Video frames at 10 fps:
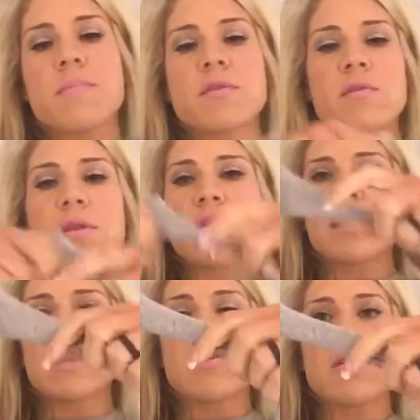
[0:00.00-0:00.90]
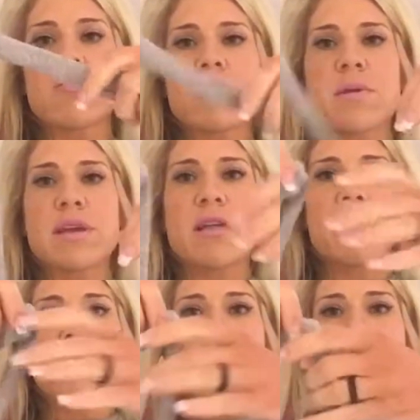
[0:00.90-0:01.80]
So then you can take this, you can turn it down
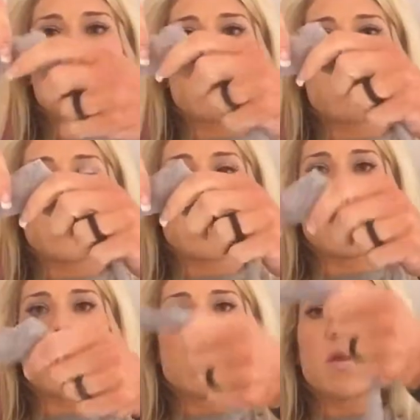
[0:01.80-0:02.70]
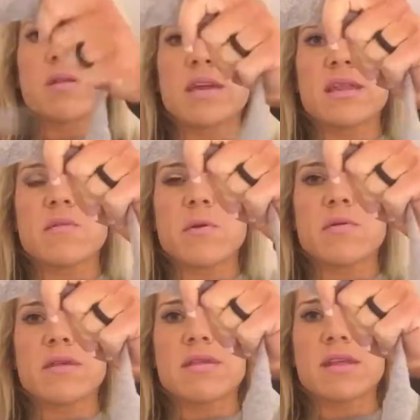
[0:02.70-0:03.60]
if you want it to be, or you can take this part
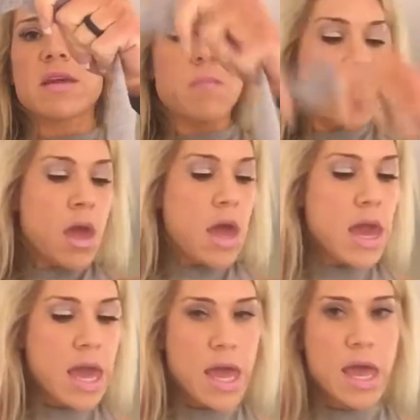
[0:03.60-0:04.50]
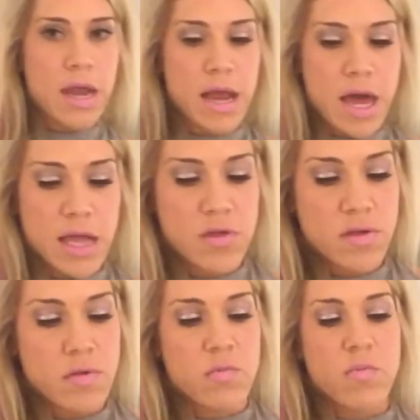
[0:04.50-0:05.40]
with the seam, and I just